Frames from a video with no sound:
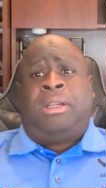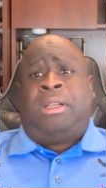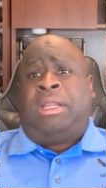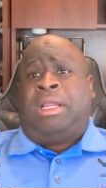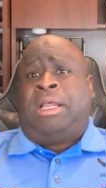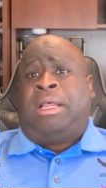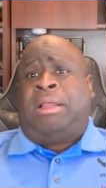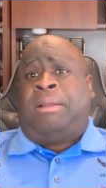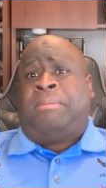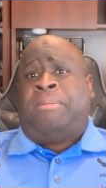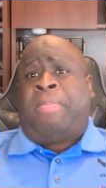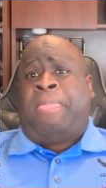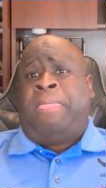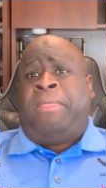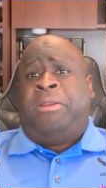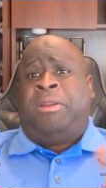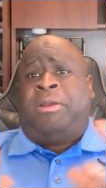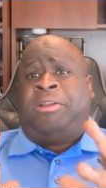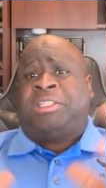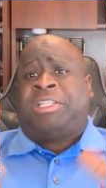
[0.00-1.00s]
uh,
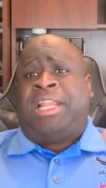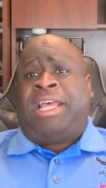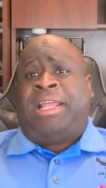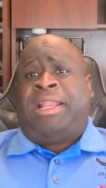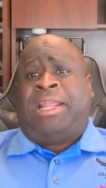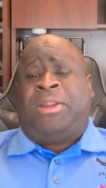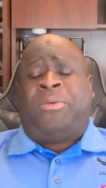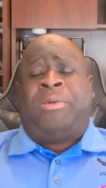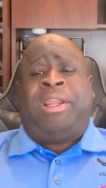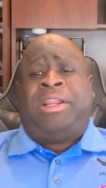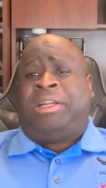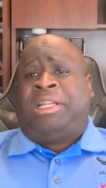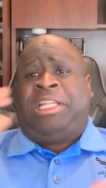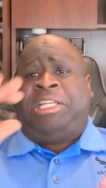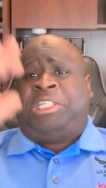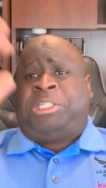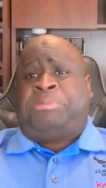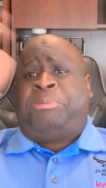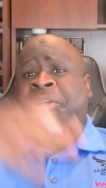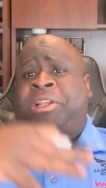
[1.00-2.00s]
you know, it's not like, reg they
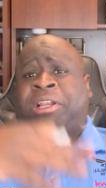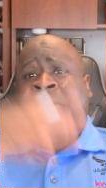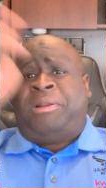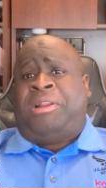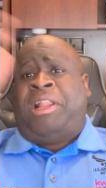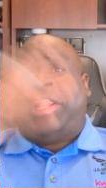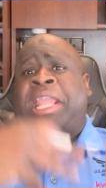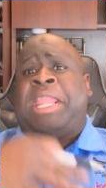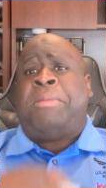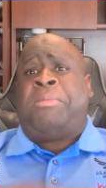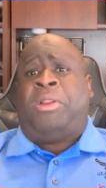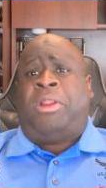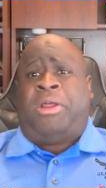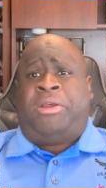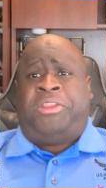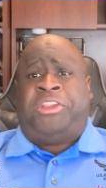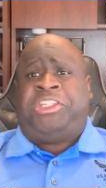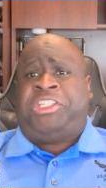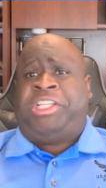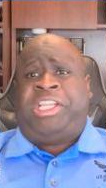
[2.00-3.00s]
just put a label
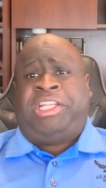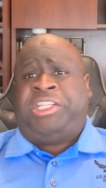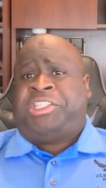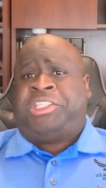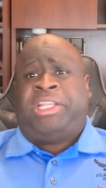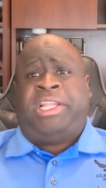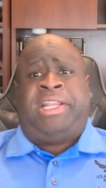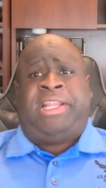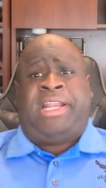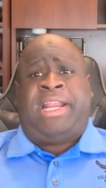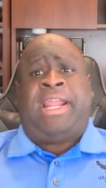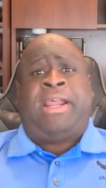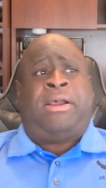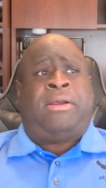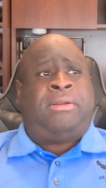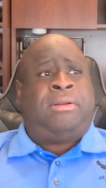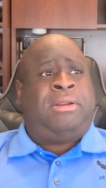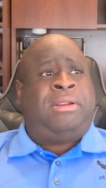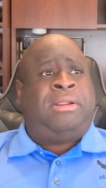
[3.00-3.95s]
on the shit and send it out